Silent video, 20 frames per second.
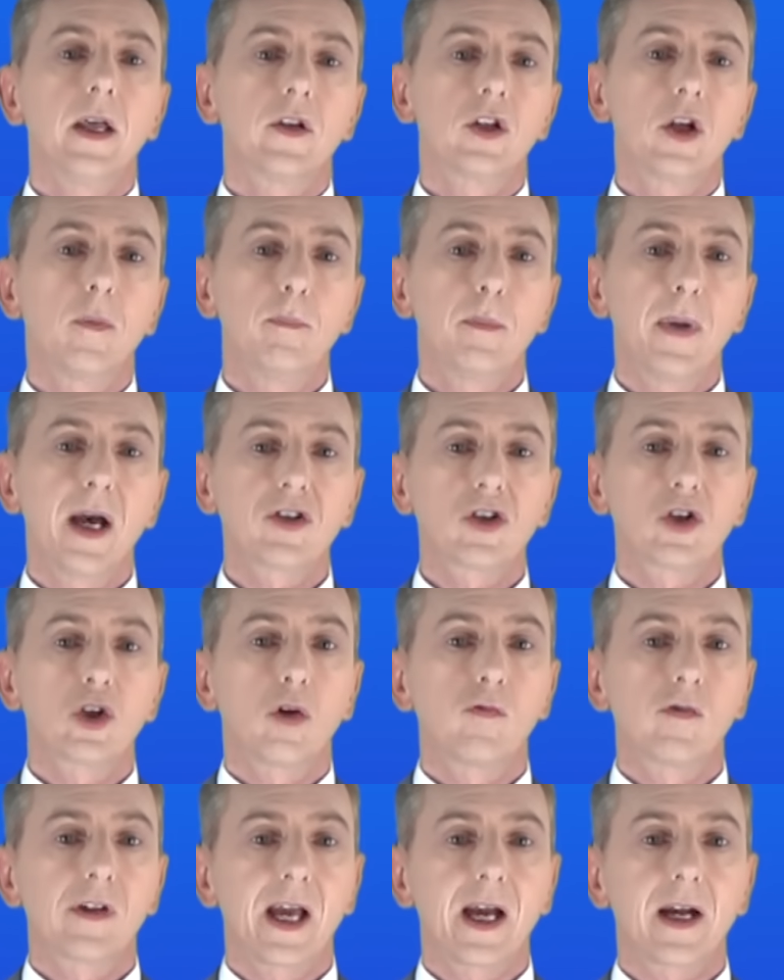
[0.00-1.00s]
to measure
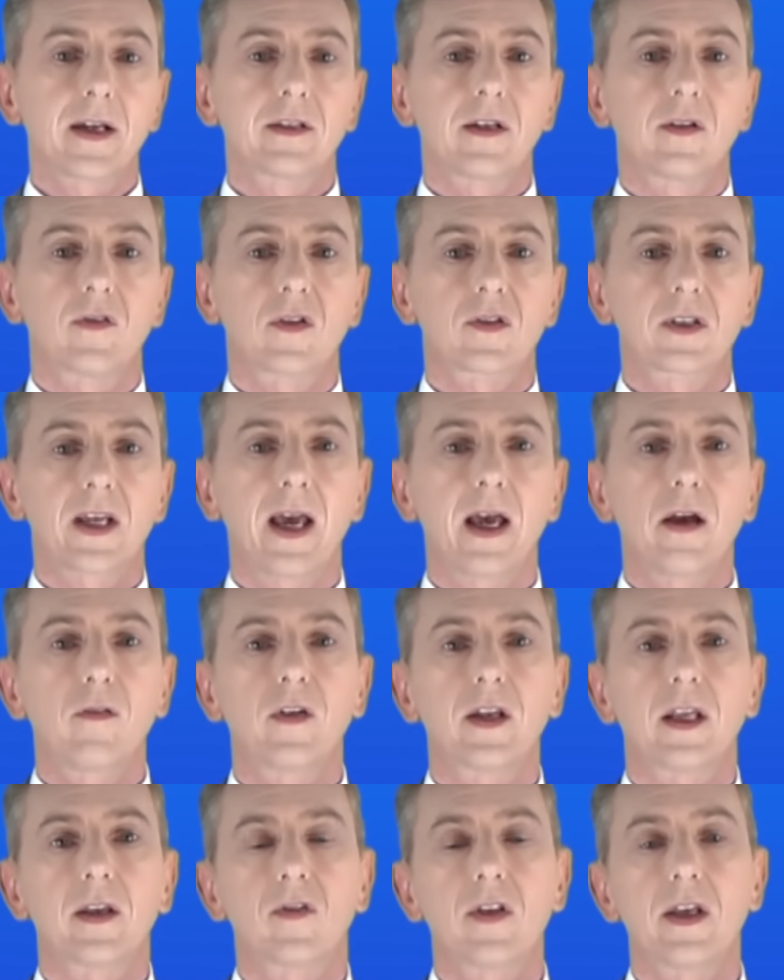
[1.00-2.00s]
your reactants as
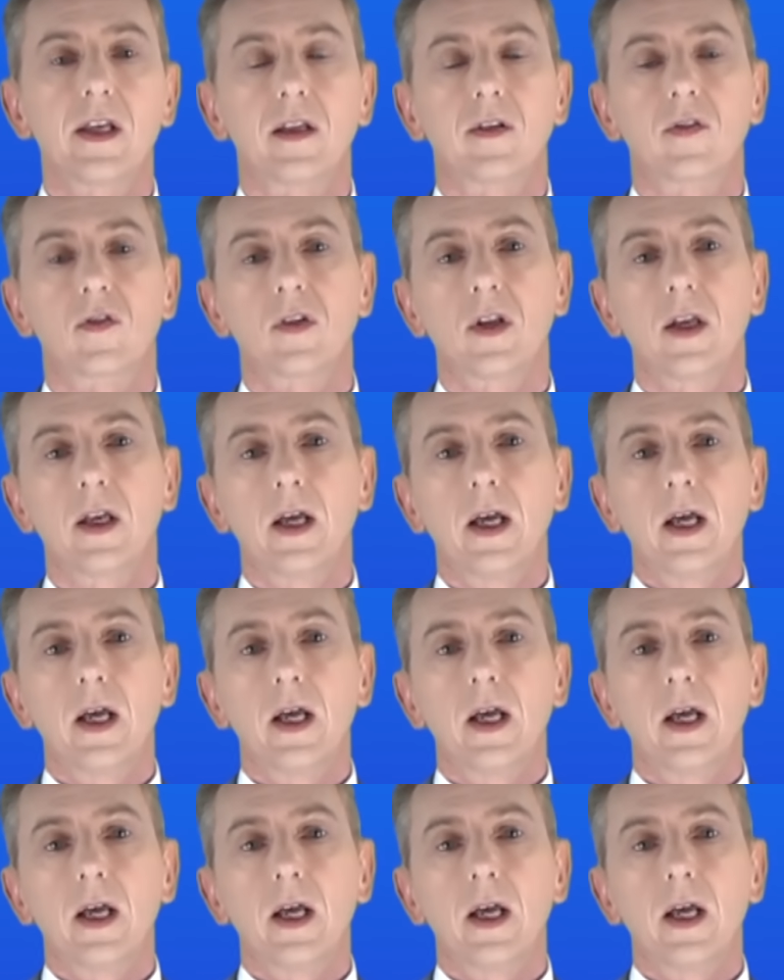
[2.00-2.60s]
carefully as this.